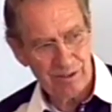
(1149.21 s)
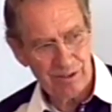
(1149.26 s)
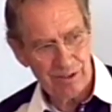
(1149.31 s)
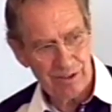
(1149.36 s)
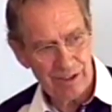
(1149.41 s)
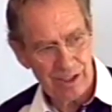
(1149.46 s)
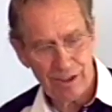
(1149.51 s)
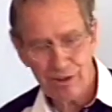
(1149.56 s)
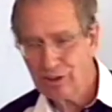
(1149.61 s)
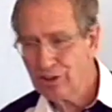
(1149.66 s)

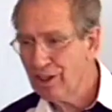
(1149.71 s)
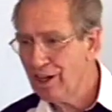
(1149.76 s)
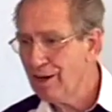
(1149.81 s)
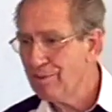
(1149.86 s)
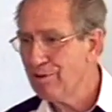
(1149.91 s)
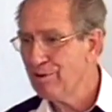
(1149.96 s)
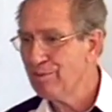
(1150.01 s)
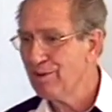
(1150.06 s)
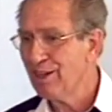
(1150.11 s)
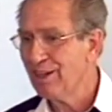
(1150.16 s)
Now stop a
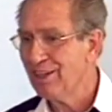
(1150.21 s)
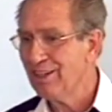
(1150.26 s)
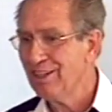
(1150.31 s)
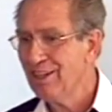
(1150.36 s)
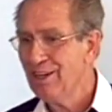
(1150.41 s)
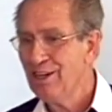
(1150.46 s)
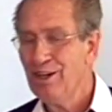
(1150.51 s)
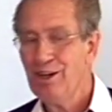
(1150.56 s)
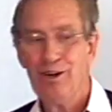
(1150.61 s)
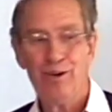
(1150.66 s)
minute.
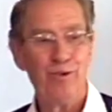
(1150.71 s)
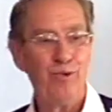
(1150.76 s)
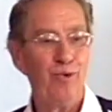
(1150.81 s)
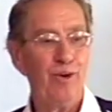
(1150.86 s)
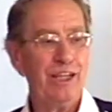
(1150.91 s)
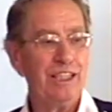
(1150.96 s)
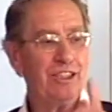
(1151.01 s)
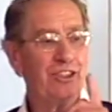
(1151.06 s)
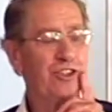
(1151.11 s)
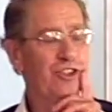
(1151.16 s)

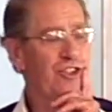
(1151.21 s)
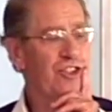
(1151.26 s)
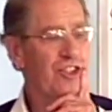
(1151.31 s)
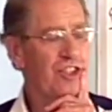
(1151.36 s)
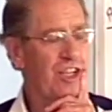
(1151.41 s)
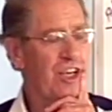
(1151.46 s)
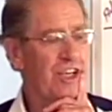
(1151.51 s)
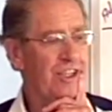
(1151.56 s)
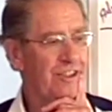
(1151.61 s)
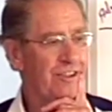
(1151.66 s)
What
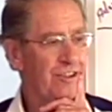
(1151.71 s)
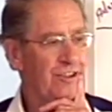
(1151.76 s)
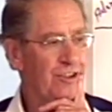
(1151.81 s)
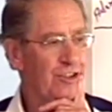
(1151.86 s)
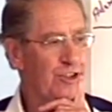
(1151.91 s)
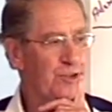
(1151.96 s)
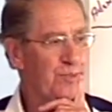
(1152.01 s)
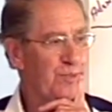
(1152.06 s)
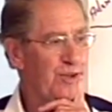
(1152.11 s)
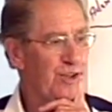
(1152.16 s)
sins,
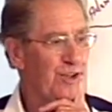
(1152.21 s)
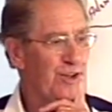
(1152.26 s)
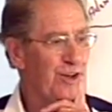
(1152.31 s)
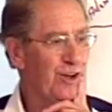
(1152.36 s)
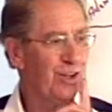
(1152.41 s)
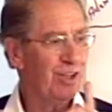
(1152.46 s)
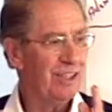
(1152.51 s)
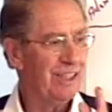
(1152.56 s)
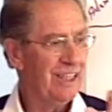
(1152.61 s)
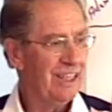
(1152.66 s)

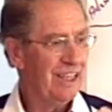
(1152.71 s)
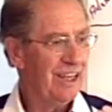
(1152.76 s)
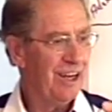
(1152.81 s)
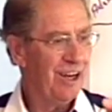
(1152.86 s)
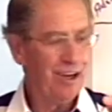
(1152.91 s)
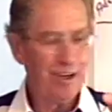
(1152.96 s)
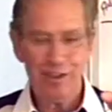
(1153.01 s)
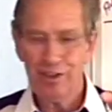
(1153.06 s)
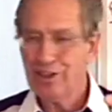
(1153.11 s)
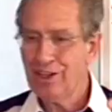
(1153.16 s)
plural,
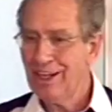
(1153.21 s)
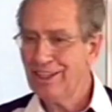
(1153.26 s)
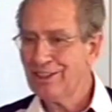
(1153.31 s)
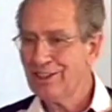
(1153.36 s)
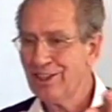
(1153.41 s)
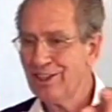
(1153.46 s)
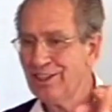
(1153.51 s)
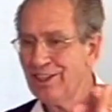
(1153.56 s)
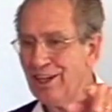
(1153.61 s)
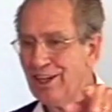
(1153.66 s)
are
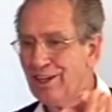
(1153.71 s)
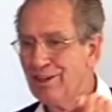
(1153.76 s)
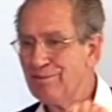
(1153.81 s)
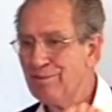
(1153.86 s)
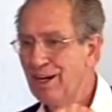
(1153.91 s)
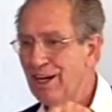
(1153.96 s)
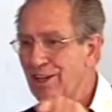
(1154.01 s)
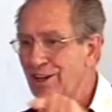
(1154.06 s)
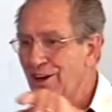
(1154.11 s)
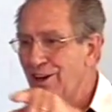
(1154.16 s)
designated
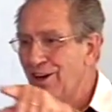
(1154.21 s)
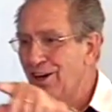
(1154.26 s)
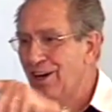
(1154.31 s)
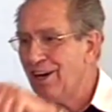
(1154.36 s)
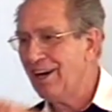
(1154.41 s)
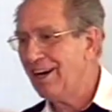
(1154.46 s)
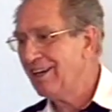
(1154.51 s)
by the law?